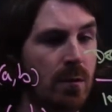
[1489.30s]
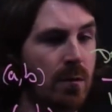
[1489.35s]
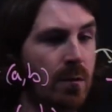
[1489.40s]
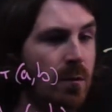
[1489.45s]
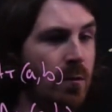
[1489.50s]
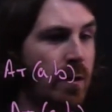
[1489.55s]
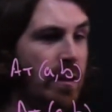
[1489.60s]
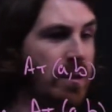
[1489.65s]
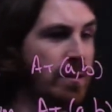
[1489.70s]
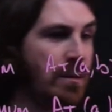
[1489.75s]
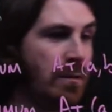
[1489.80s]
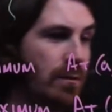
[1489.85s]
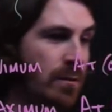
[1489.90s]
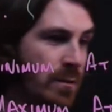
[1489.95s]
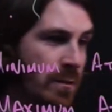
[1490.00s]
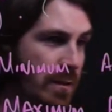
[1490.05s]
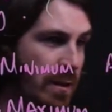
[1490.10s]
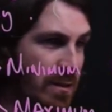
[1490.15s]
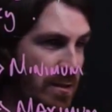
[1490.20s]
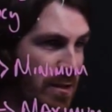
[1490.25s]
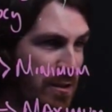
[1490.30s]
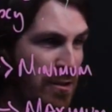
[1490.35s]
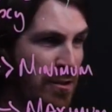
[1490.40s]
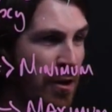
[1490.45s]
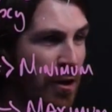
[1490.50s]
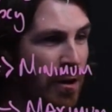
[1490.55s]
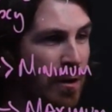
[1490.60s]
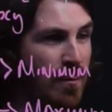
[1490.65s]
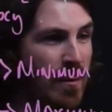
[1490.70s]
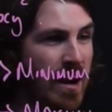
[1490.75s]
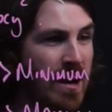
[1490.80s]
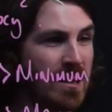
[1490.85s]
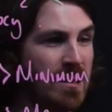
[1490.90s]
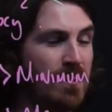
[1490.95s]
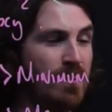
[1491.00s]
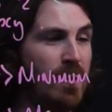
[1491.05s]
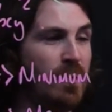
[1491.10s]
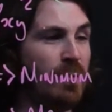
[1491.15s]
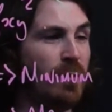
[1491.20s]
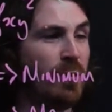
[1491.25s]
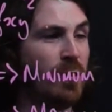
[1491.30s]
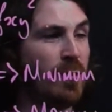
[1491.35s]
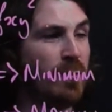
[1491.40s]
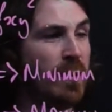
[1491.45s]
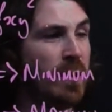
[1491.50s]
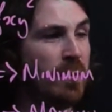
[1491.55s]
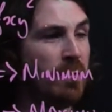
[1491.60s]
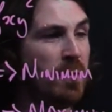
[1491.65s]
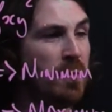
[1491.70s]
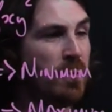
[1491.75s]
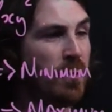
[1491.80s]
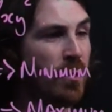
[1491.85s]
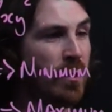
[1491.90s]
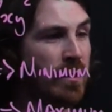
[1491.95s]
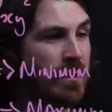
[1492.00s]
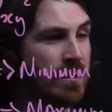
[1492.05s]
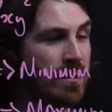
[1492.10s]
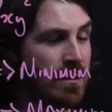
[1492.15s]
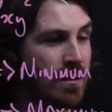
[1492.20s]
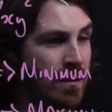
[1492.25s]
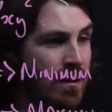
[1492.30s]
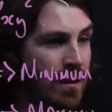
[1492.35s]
Okay, so this is not a maximum or a minimum point.